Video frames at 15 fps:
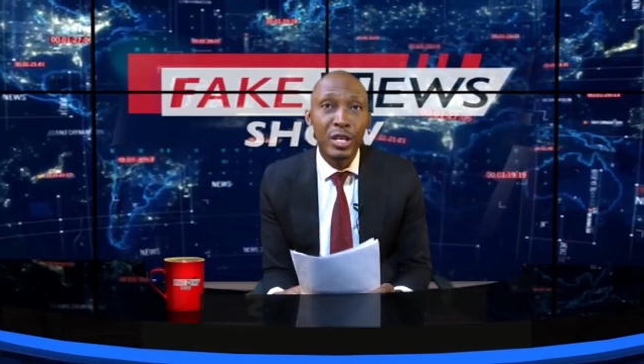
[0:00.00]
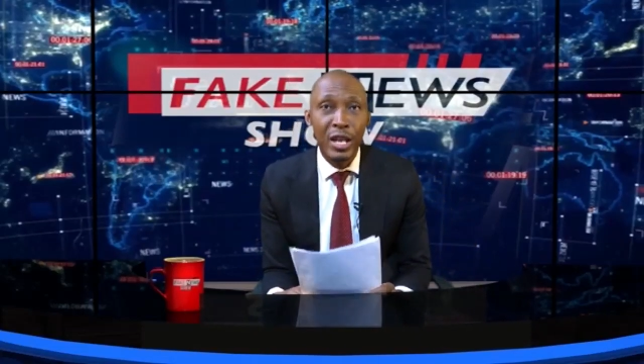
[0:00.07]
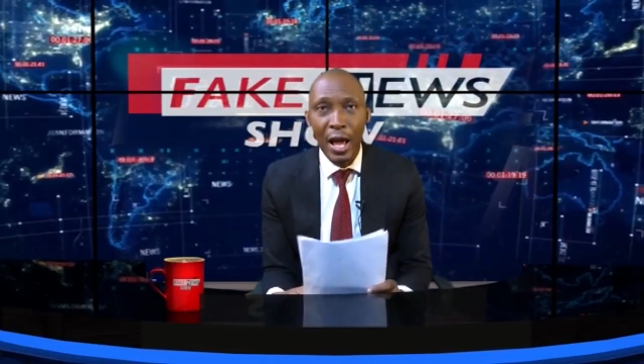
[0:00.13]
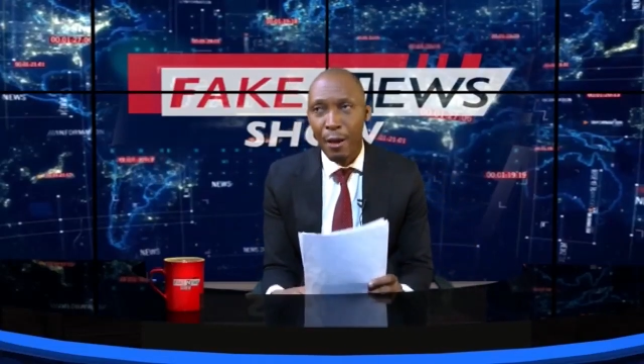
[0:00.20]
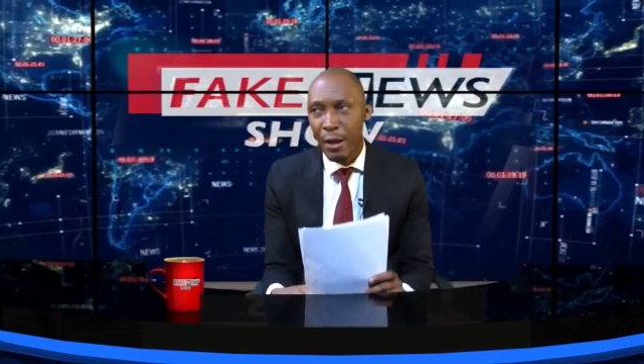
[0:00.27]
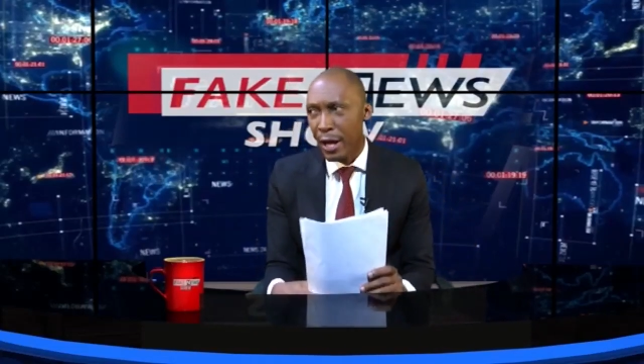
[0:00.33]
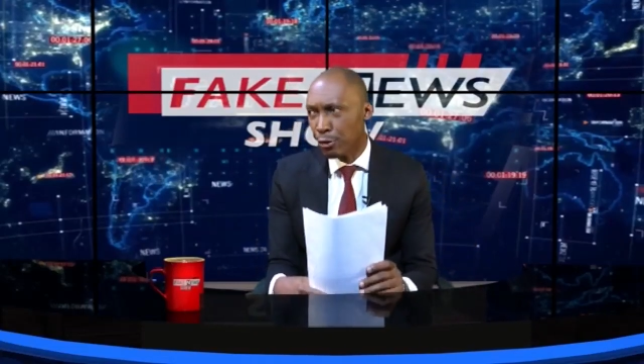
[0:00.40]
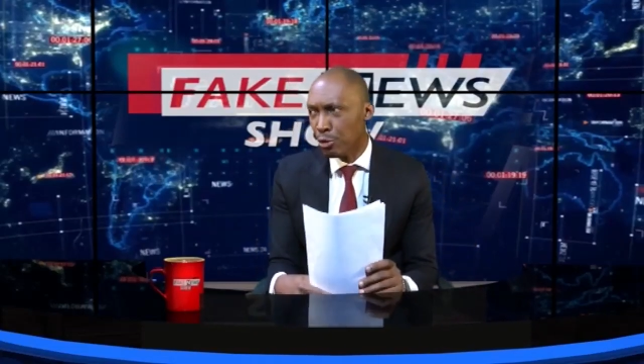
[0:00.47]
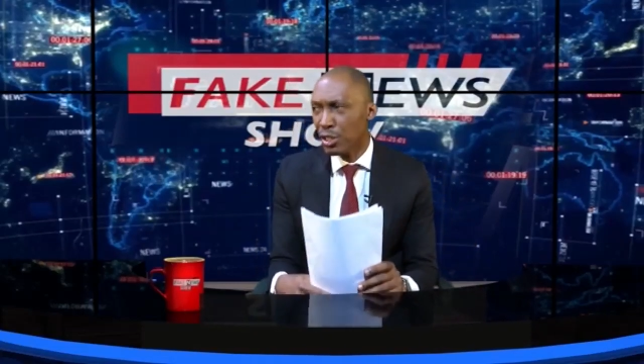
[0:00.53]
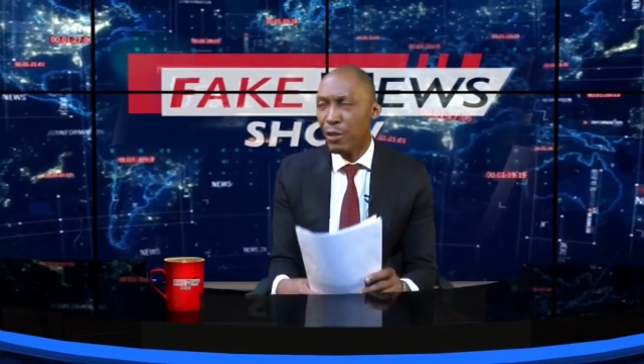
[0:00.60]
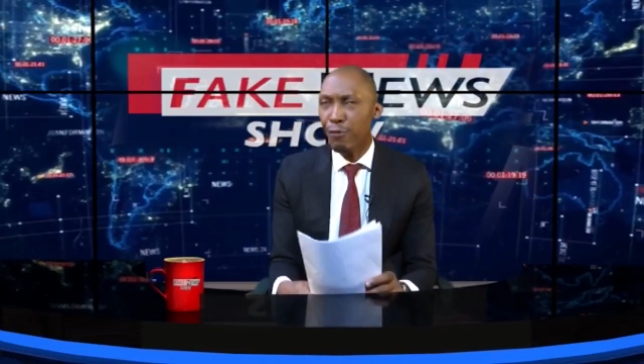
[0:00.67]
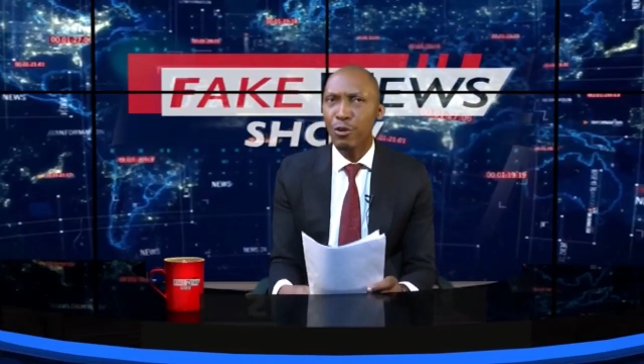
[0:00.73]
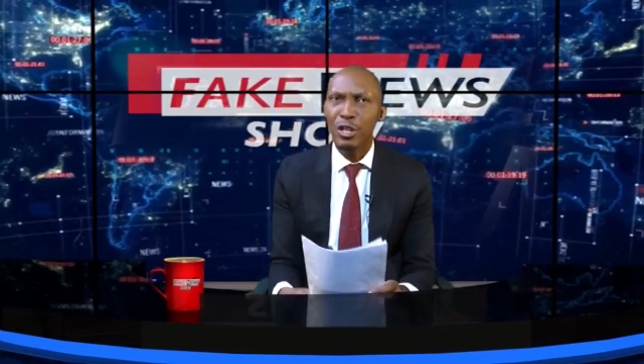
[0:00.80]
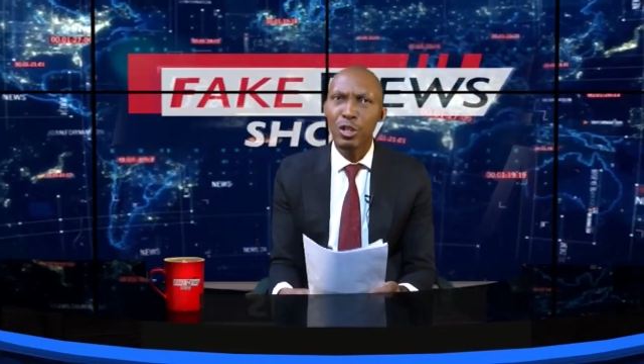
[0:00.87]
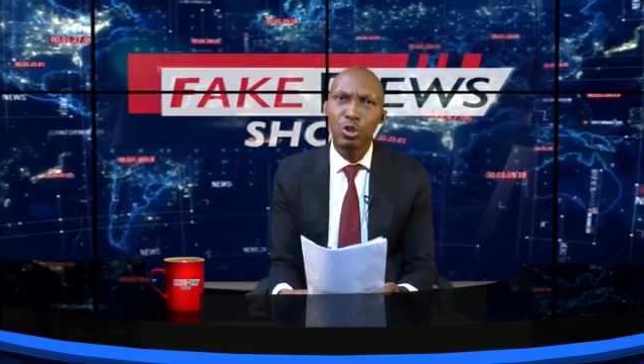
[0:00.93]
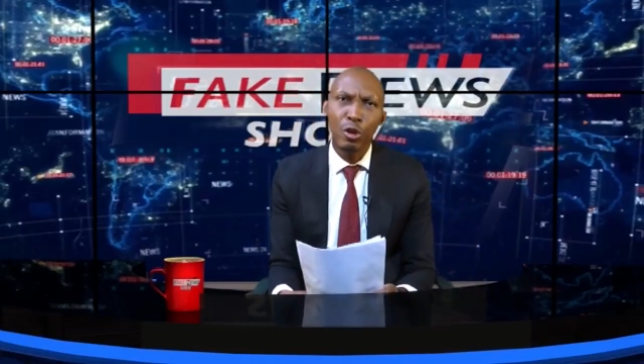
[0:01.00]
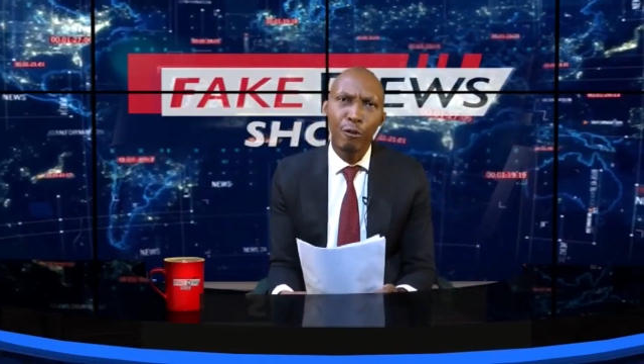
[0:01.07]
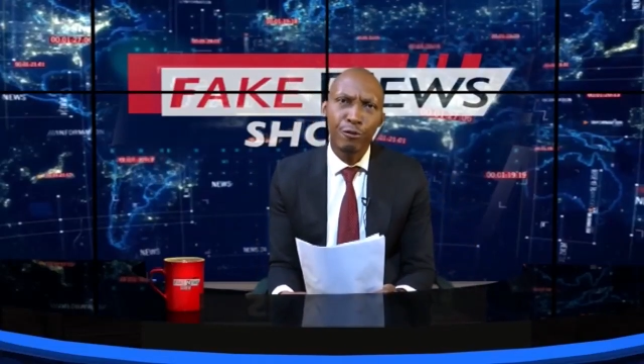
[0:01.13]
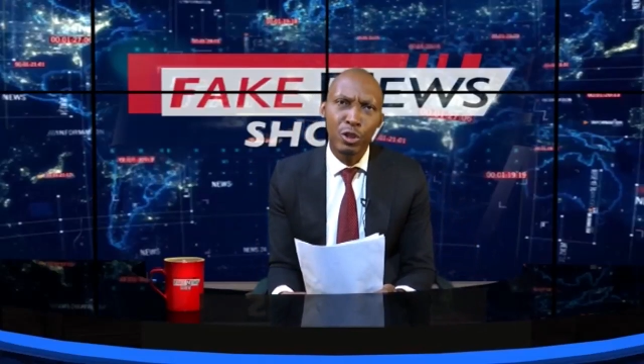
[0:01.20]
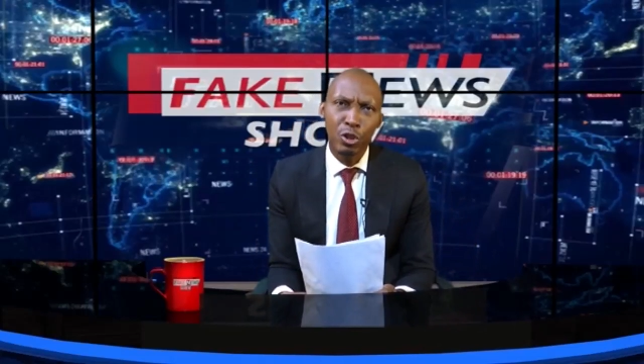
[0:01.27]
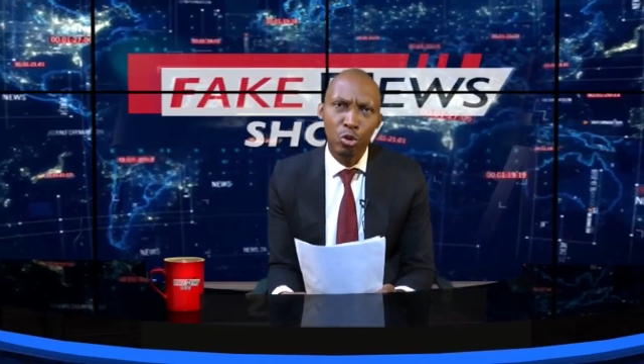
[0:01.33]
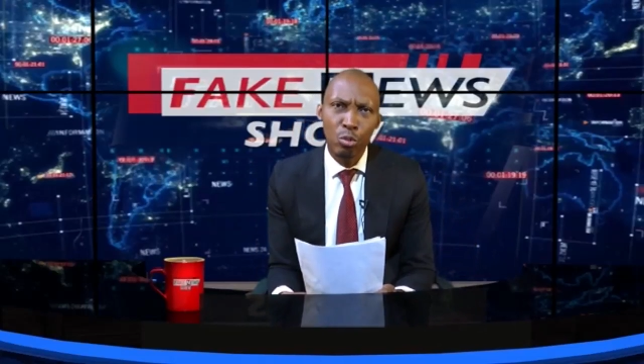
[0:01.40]
As soon as if you drink
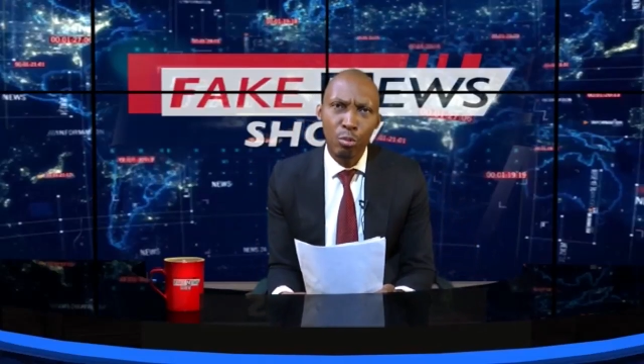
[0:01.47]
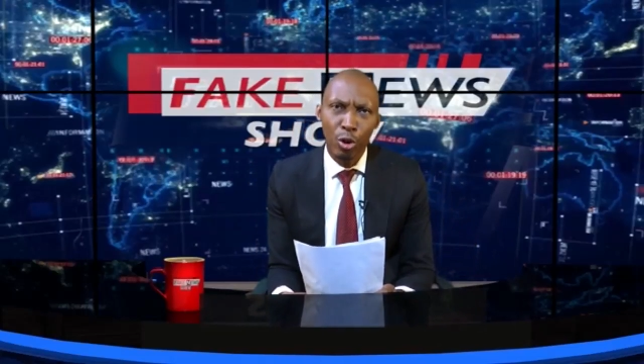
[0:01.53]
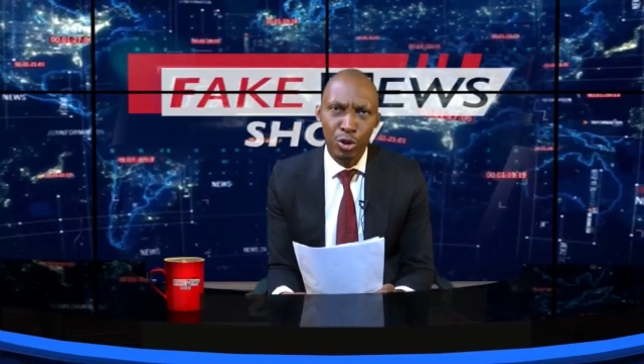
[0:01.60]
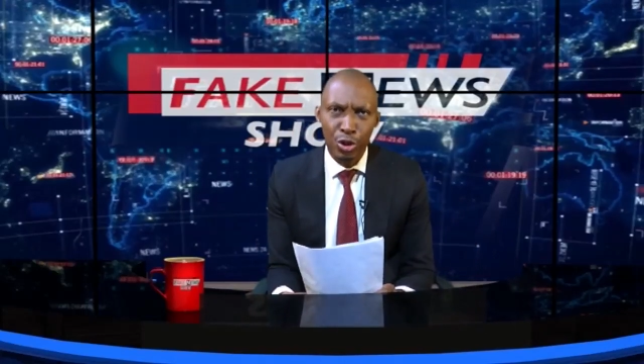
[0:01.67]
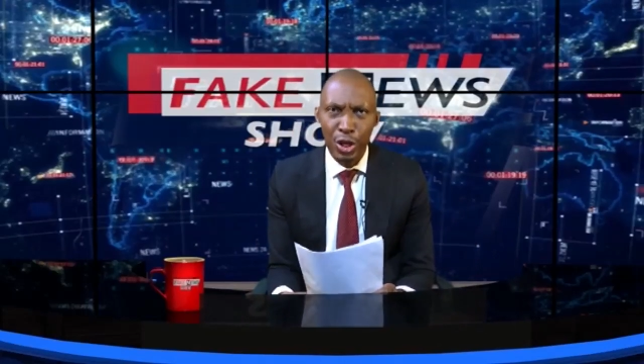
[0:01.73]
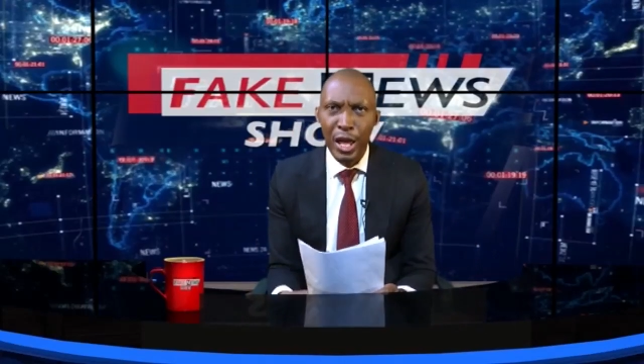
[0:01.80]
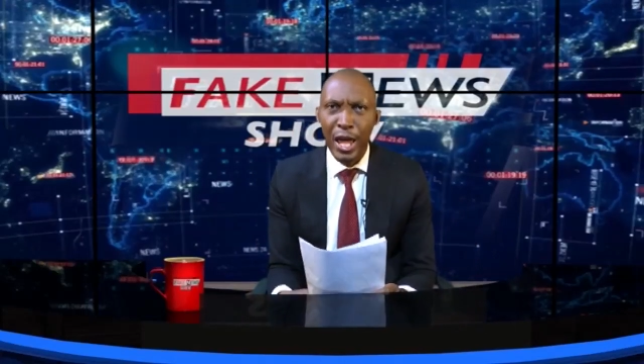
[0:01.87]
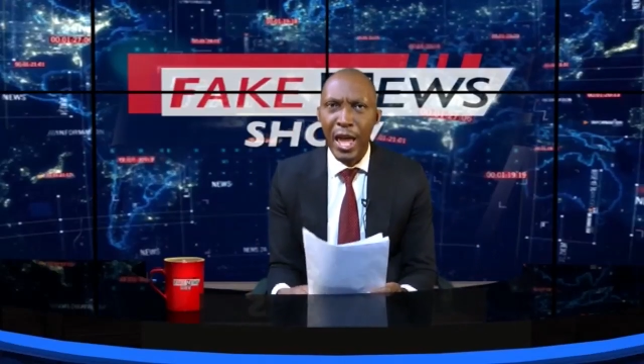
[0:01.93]
soft drink too much,